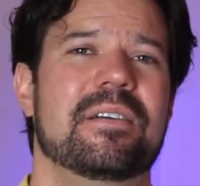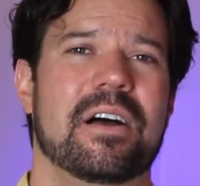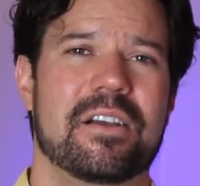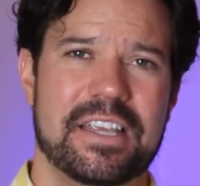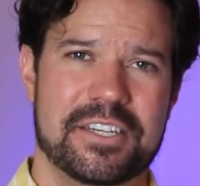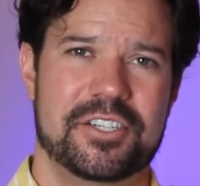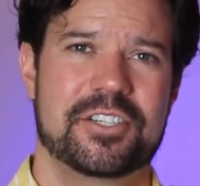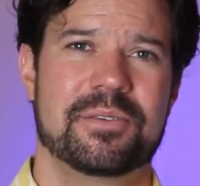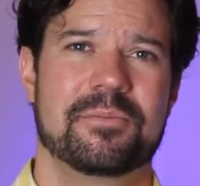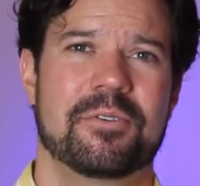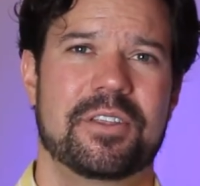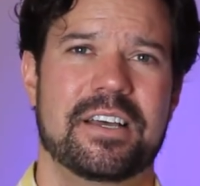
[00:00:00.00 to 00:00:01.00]
I'll get you
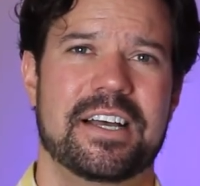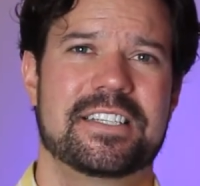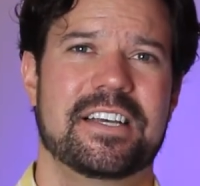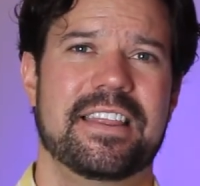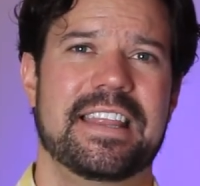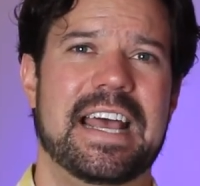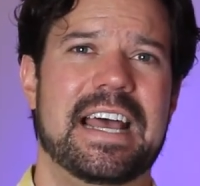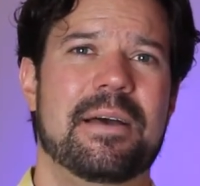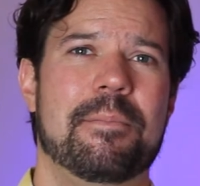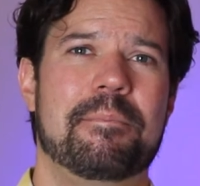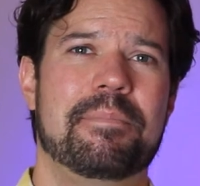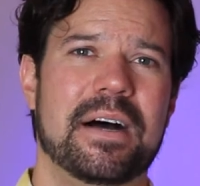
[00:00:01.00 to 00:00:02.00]
some more thoughts on
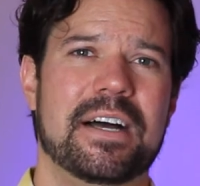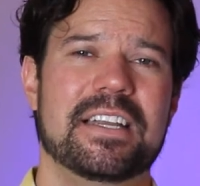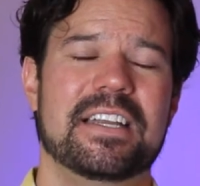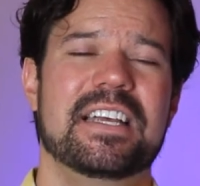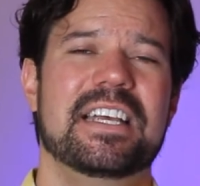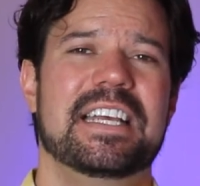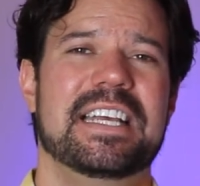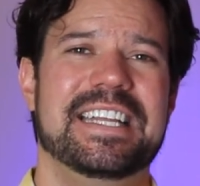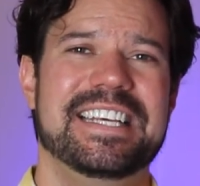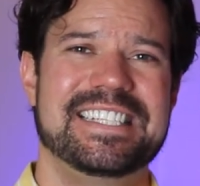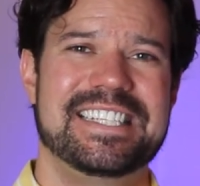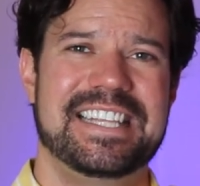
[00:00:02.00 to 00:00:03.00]
that, but it
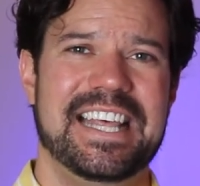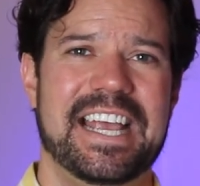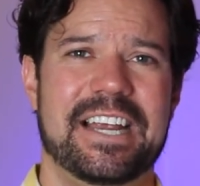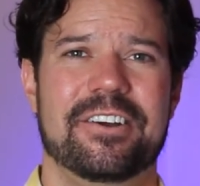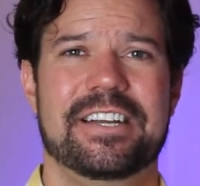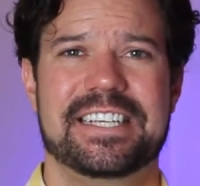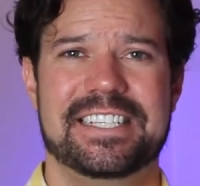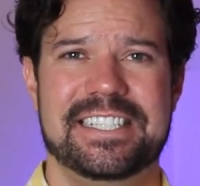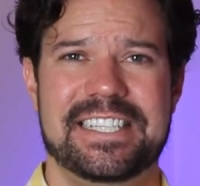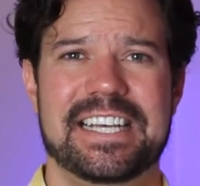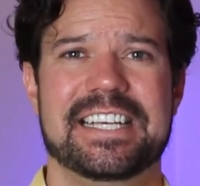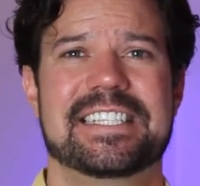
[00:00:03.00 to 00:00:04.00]
is there, it
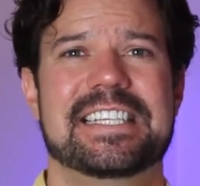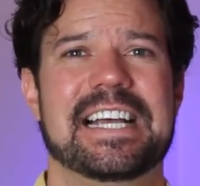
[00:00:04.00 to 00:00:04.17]
exists.